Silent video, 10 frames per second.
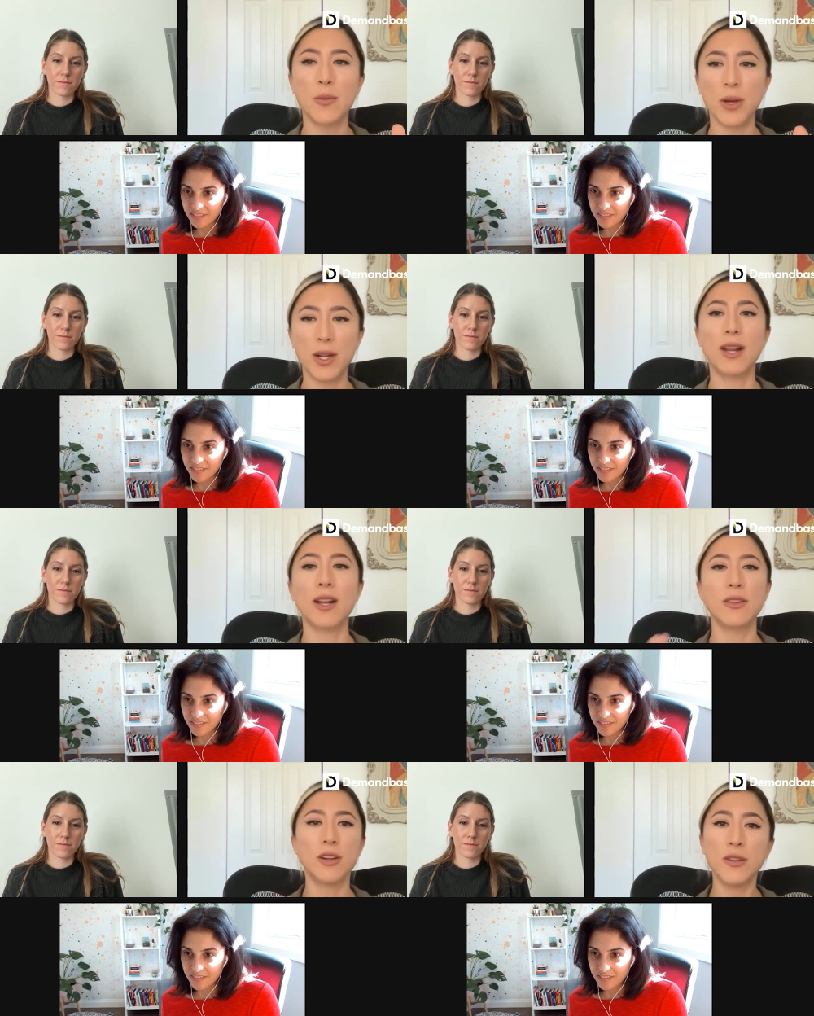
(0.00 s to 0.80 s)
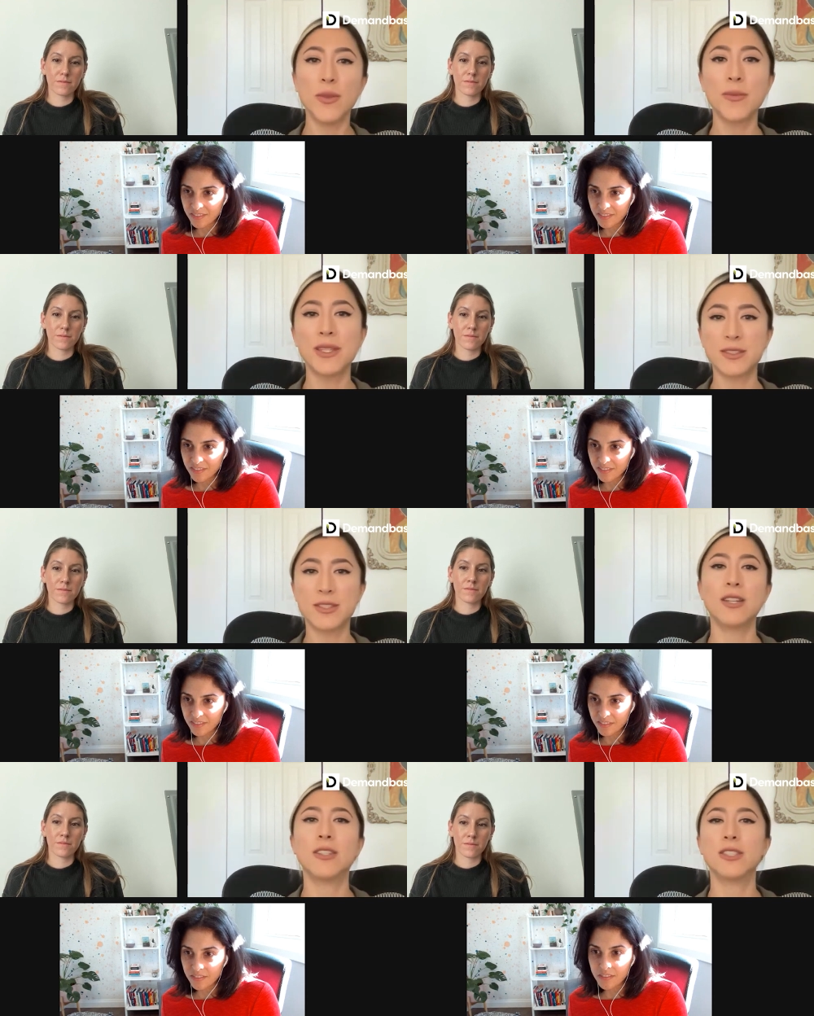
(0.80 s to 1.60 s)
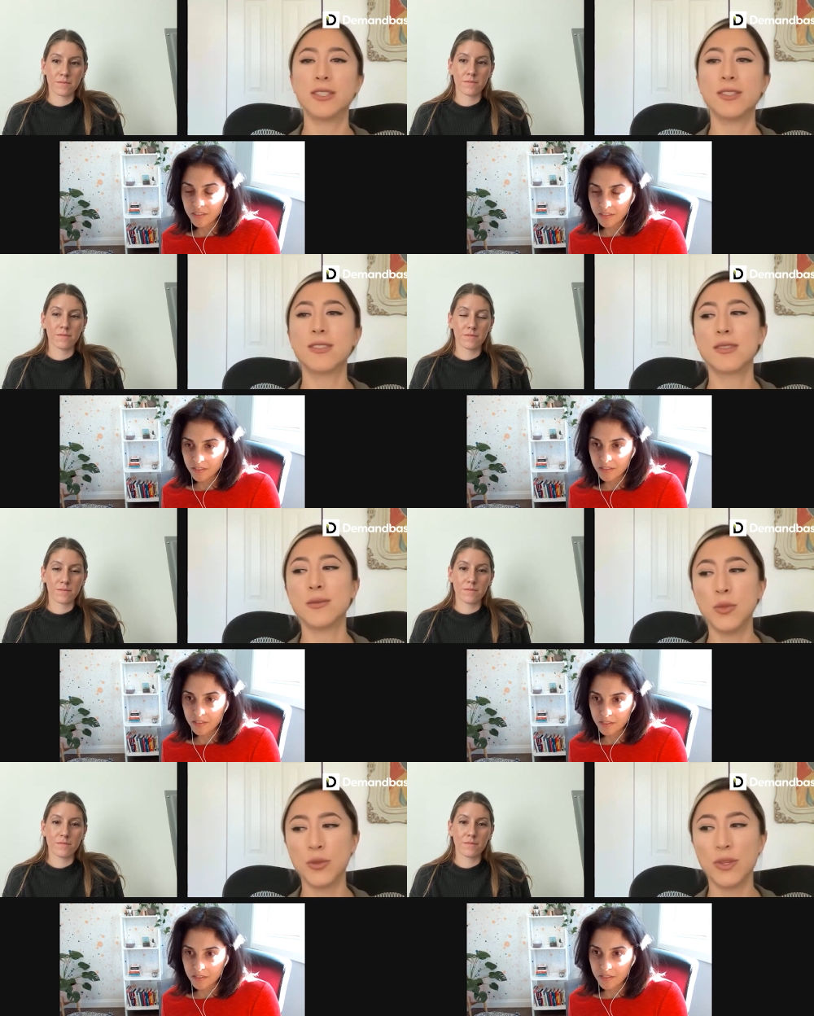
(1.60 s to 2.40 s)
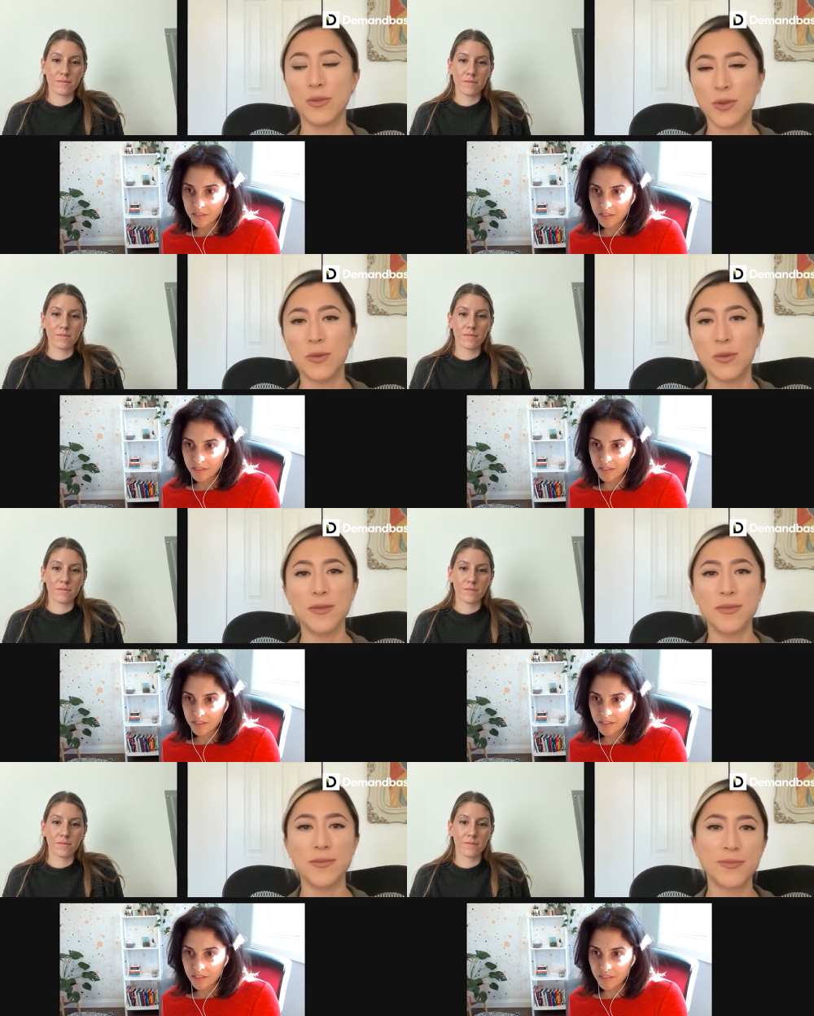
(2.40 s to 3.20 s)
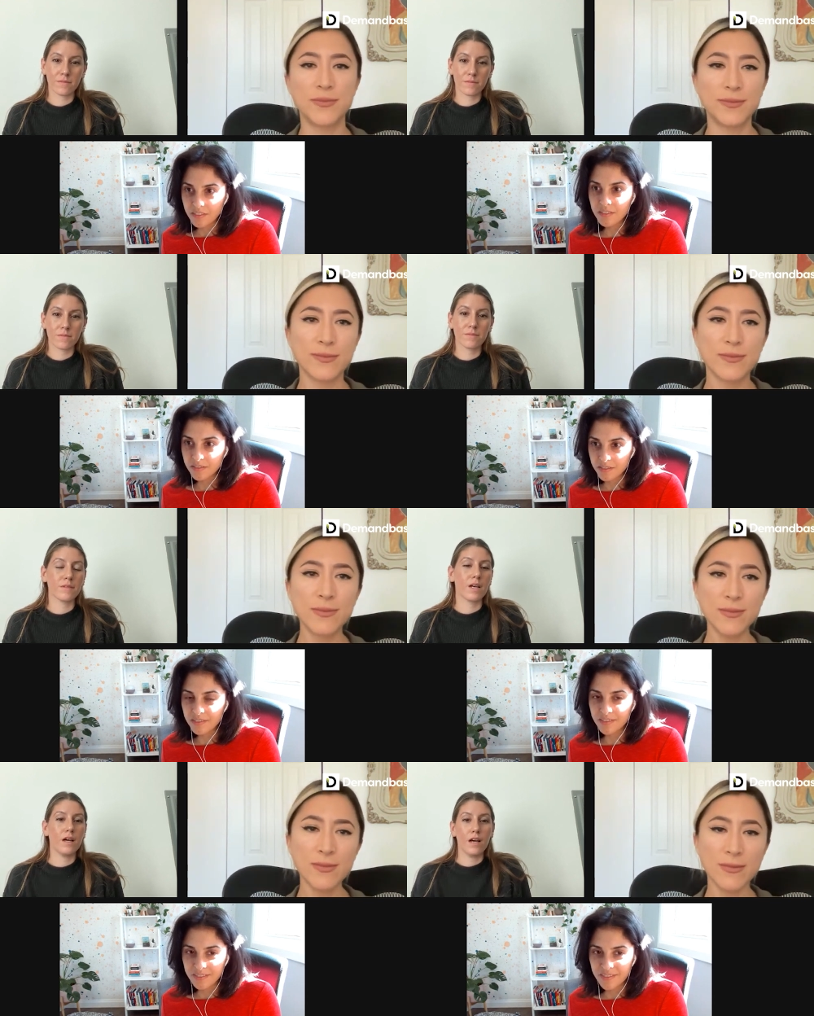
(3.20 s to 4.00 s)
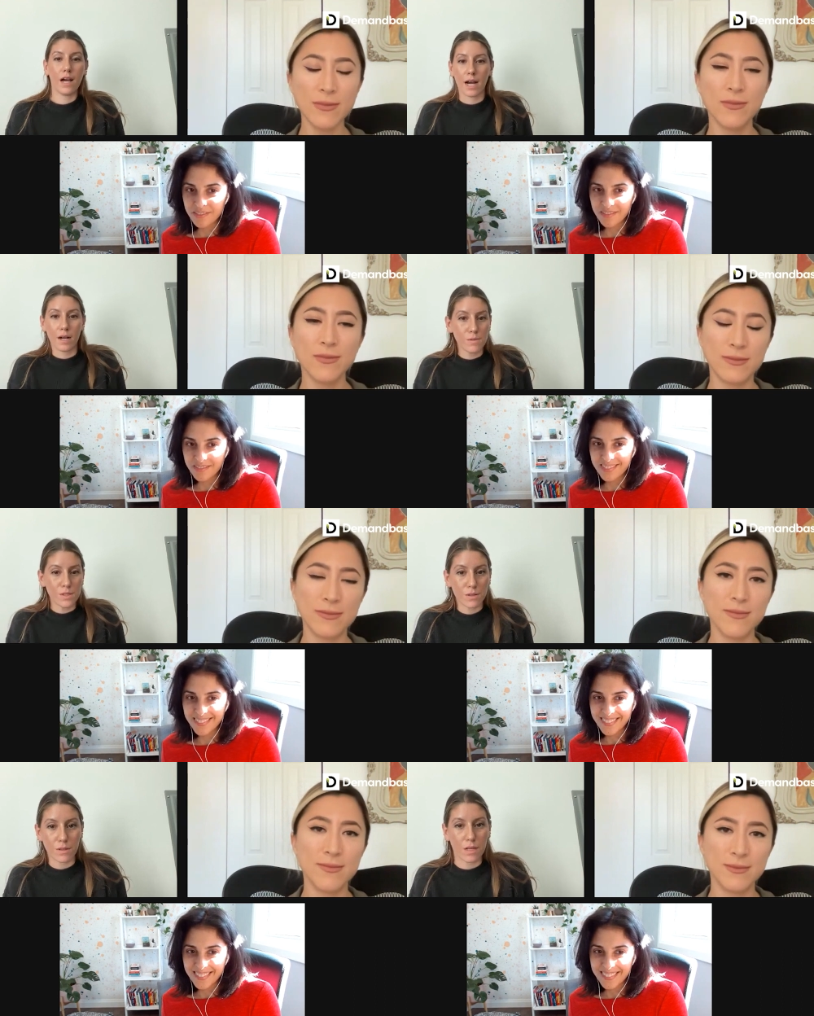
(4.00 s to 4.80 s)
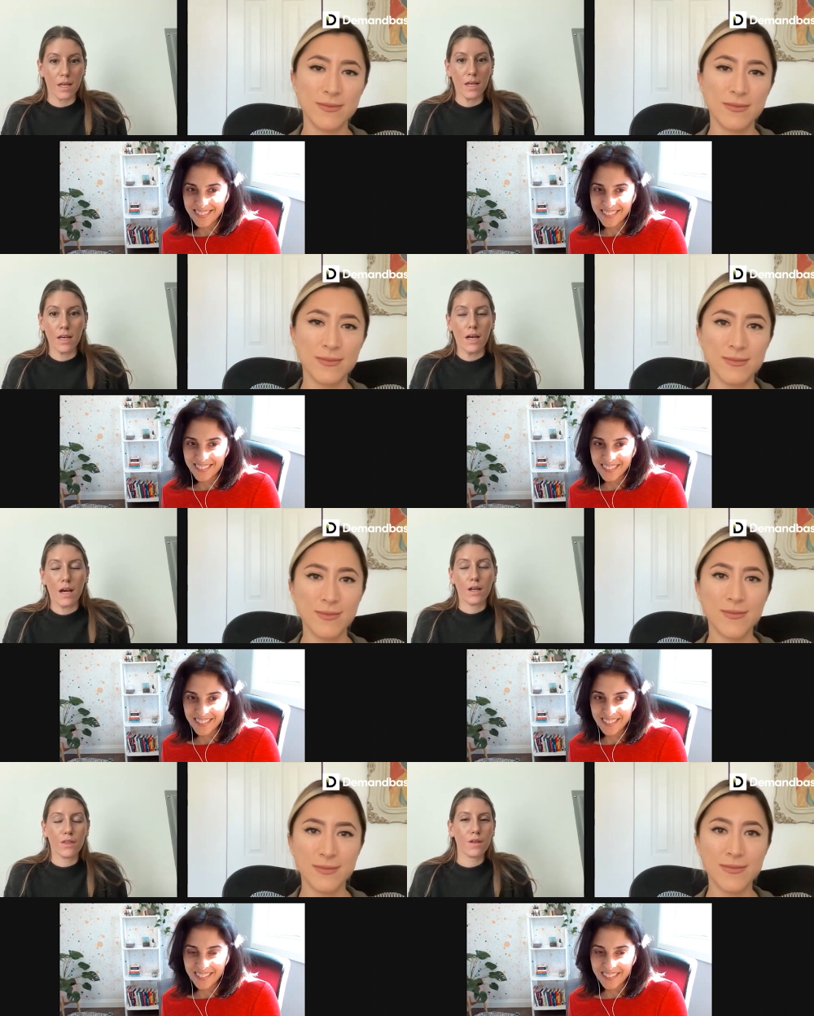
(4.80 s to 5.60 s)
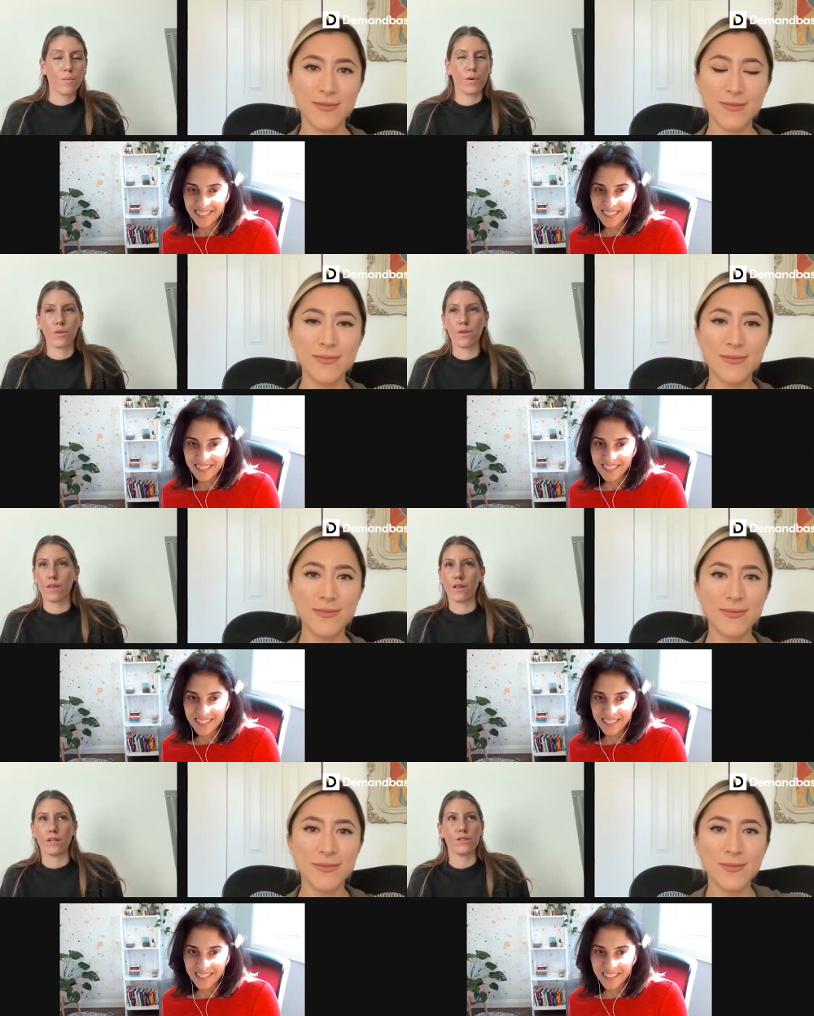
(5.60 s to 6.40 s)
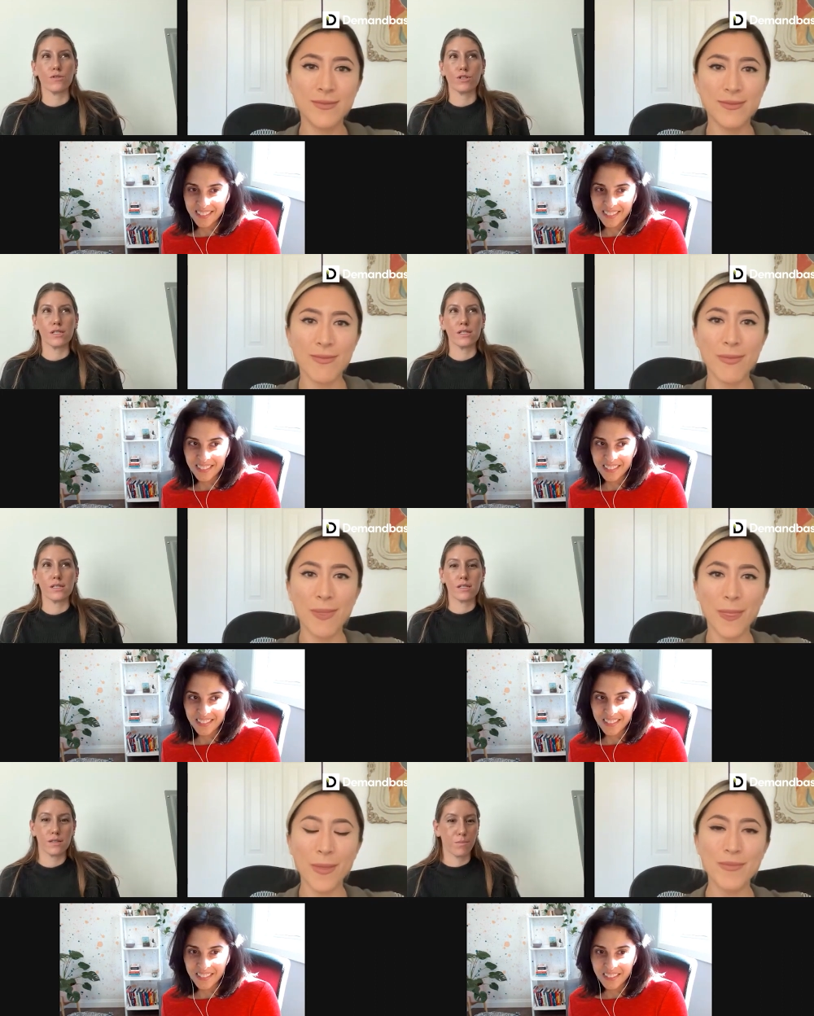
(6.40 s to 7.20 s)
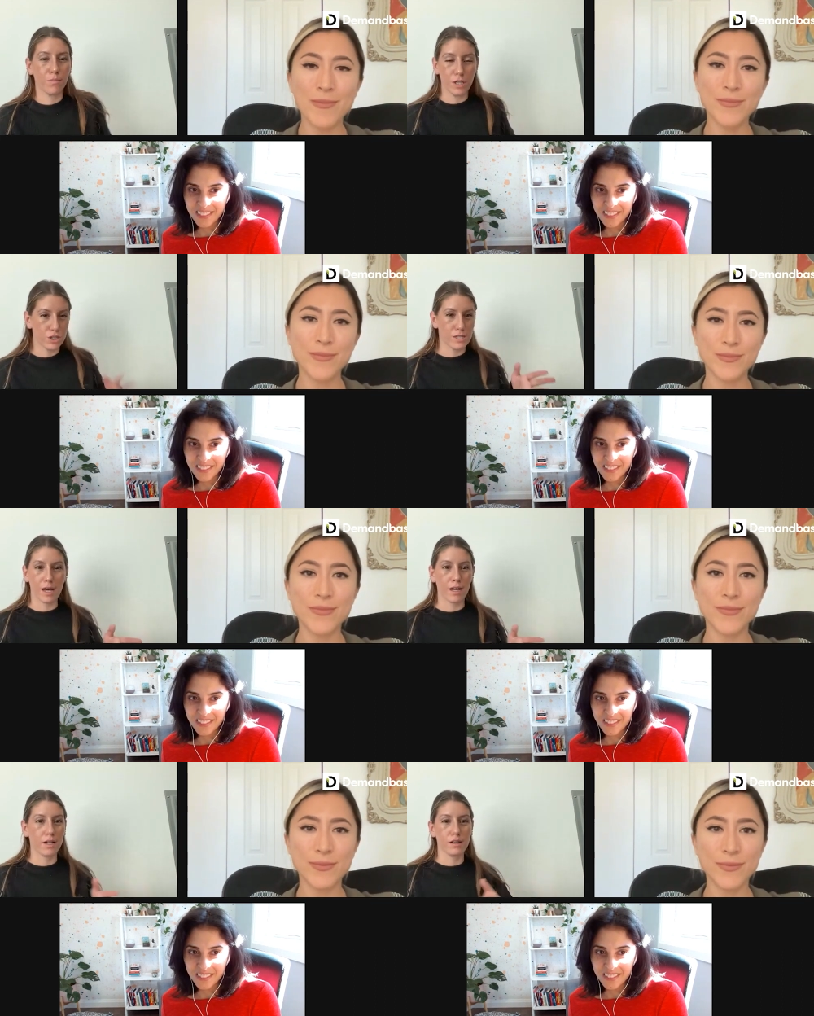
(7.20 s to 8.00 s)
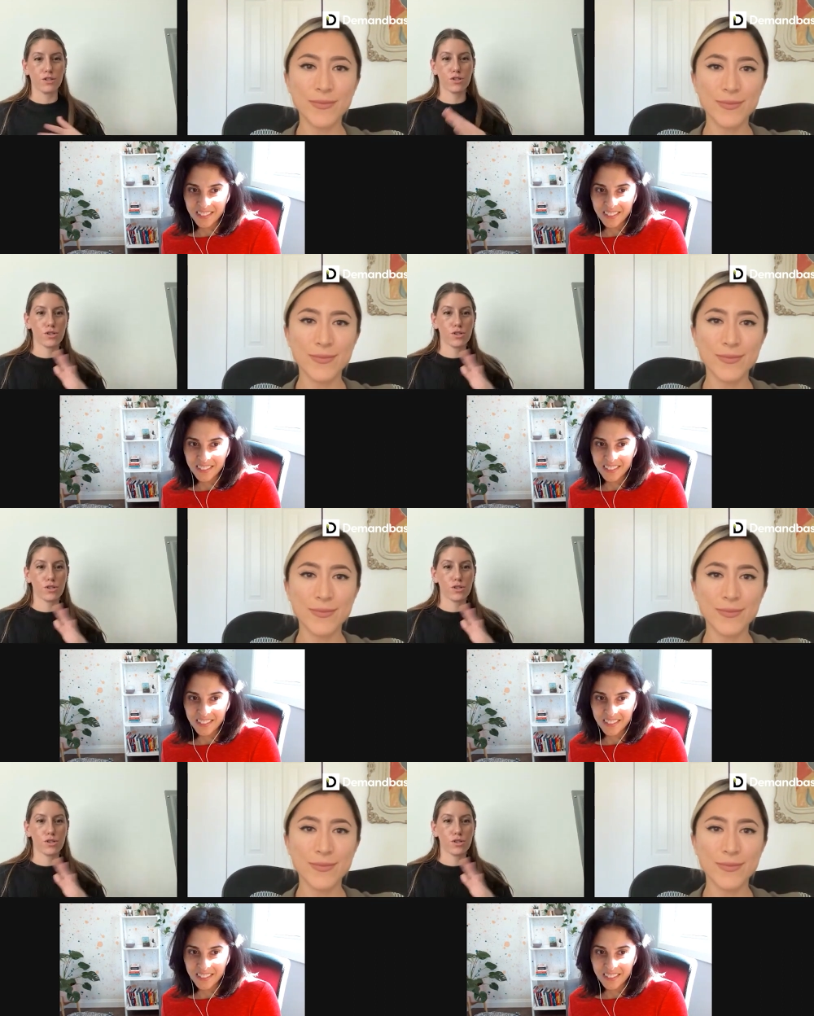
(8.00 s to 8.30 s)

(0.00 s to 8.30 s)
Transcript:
Speaker 1: what can I learn from these challenges moving forward?
Speaker 2: Absolutely. I think both of the things you just each said is